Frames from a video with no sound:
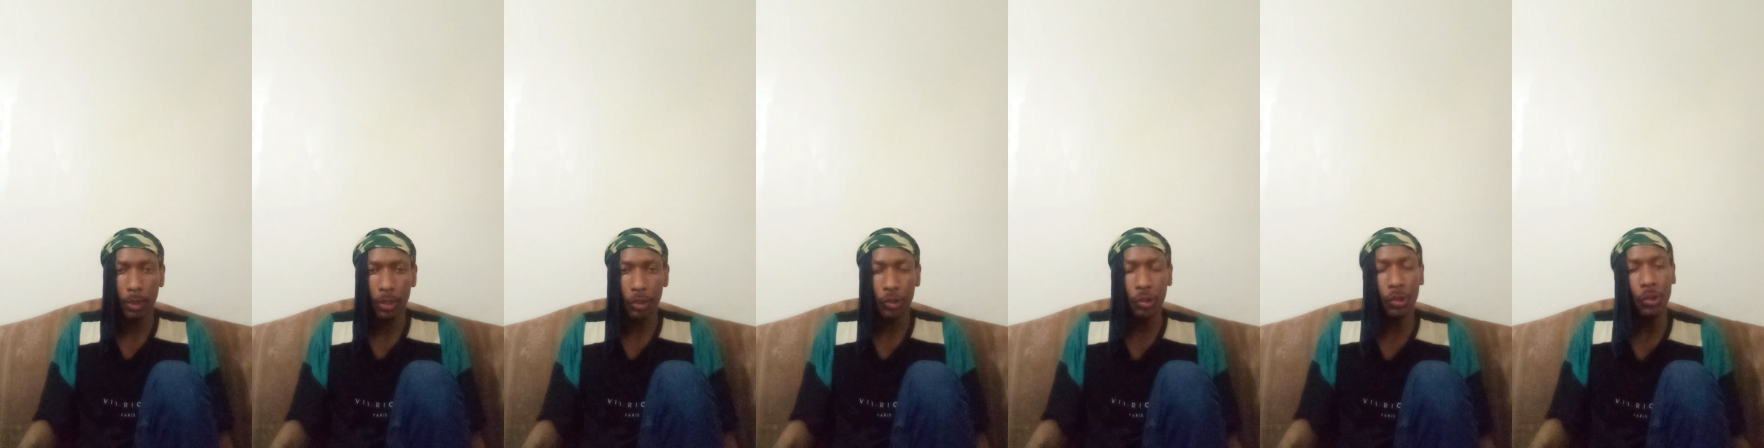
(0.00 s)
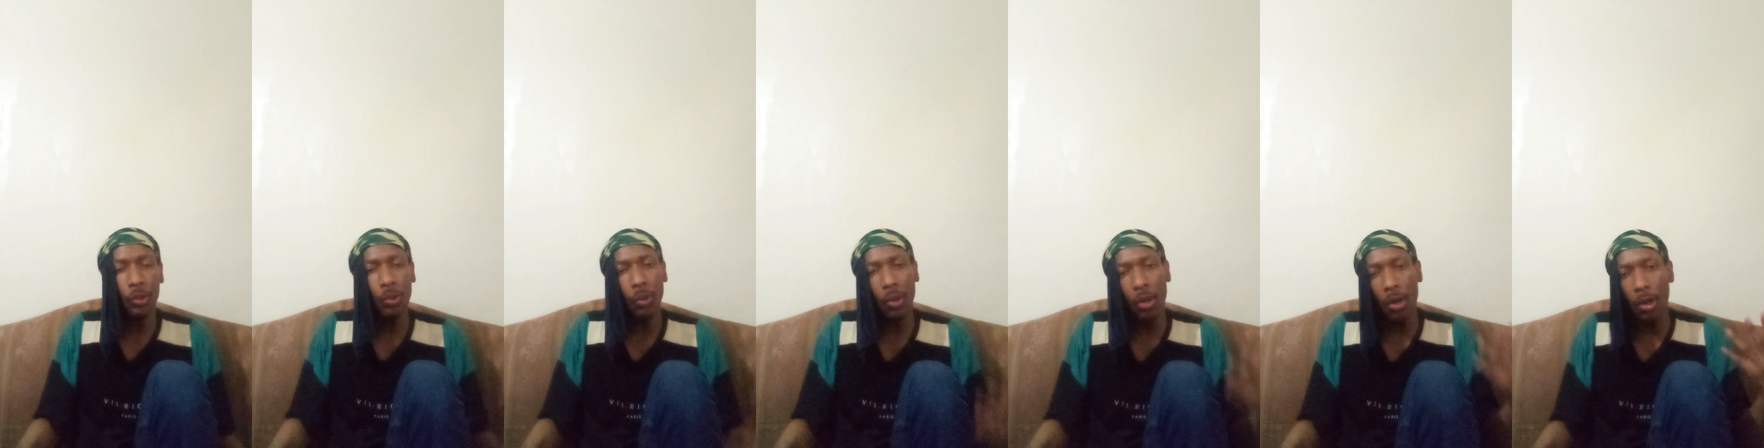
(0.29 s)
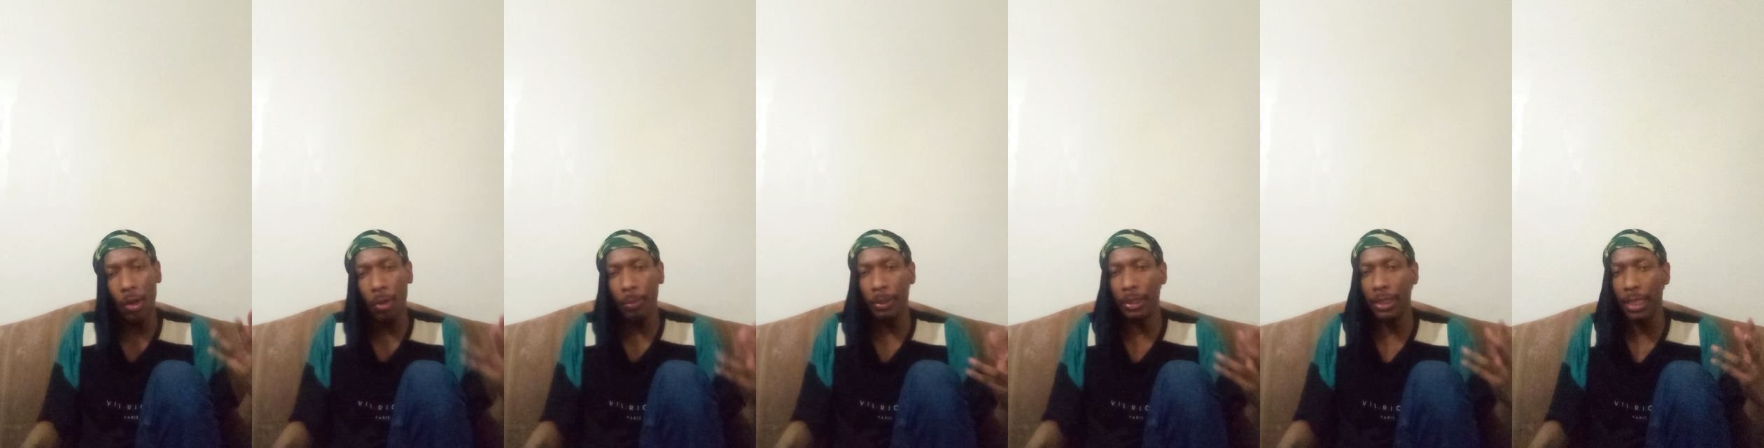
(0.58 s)
So you
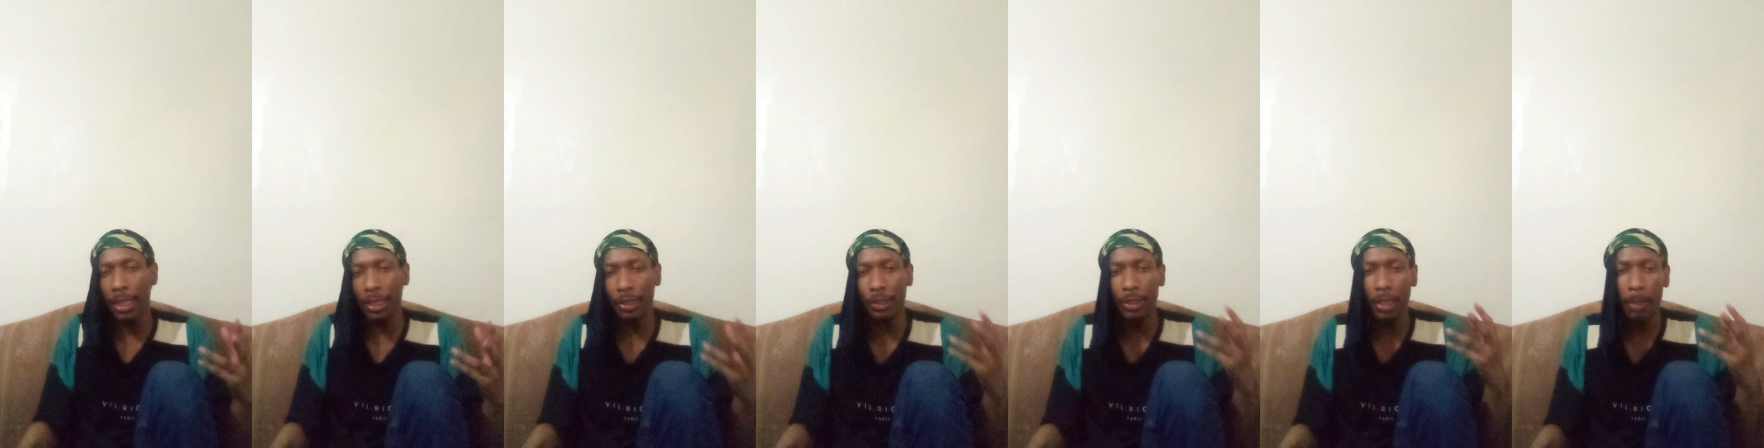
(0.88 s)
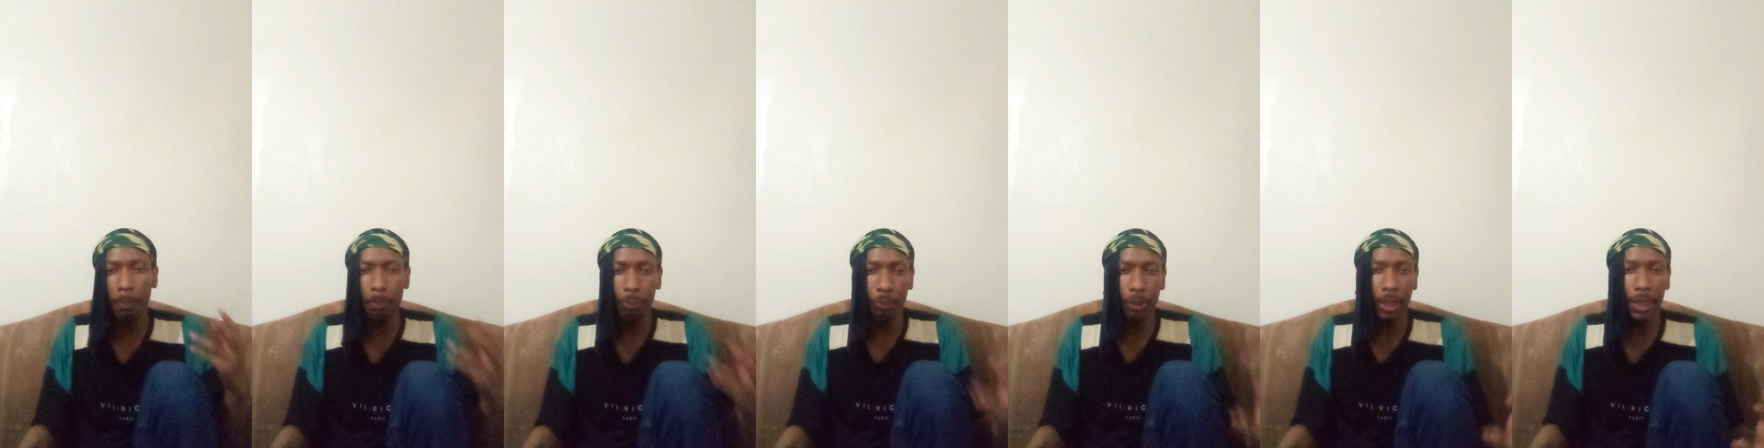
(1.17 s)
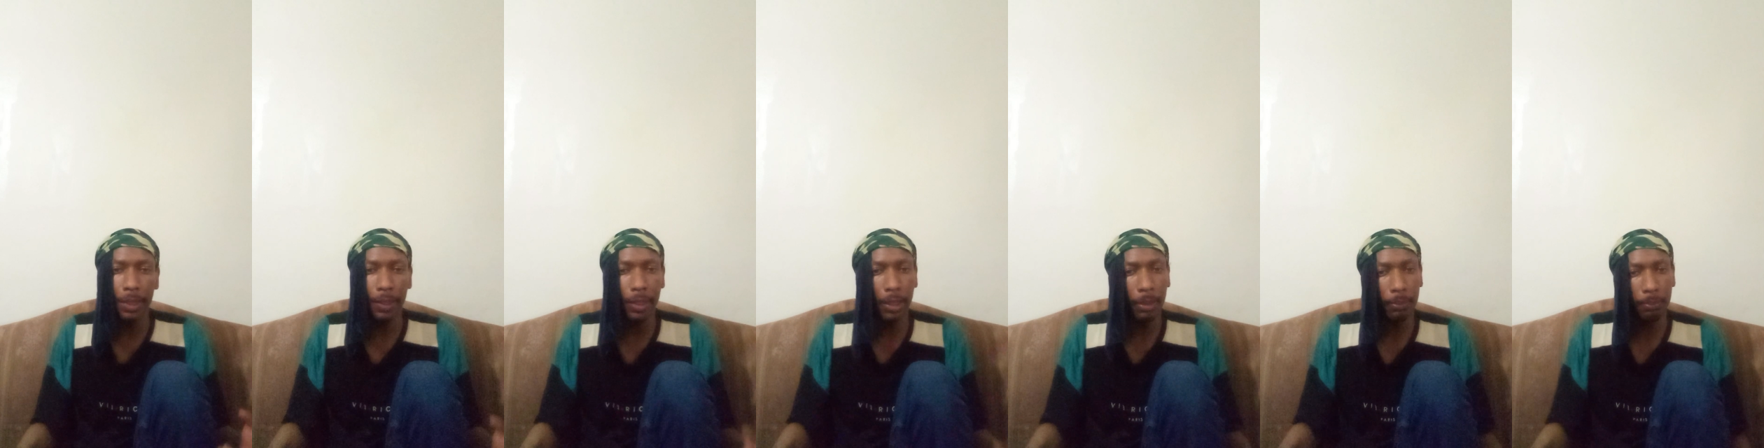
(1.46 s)
always got to stay
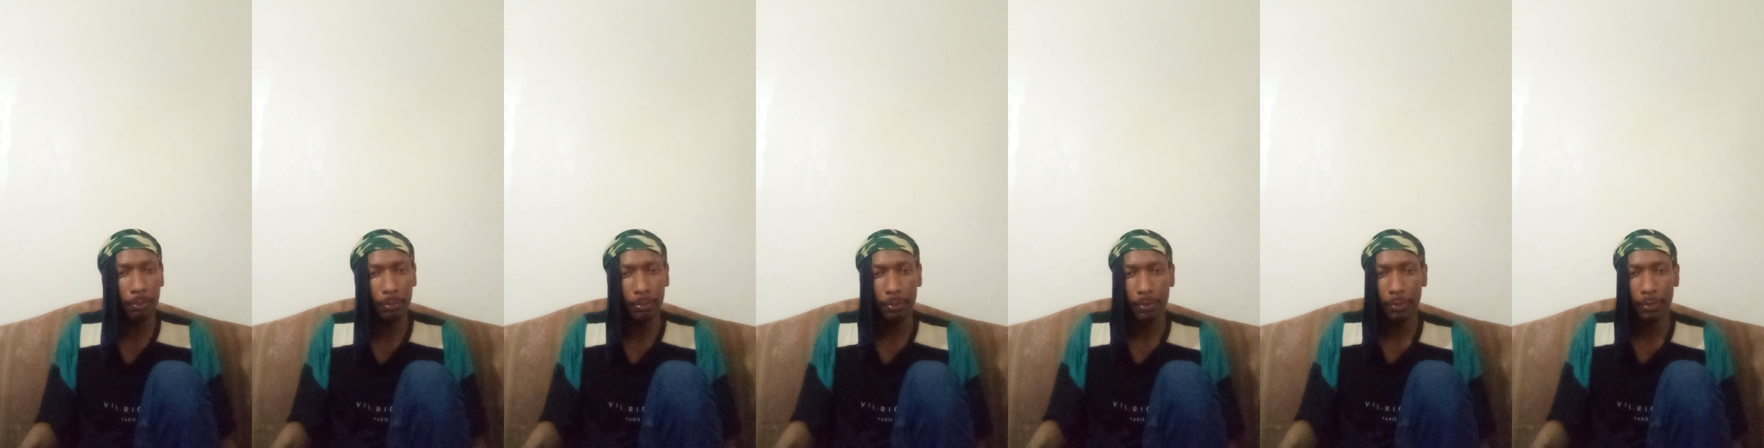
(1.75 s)
prayed up.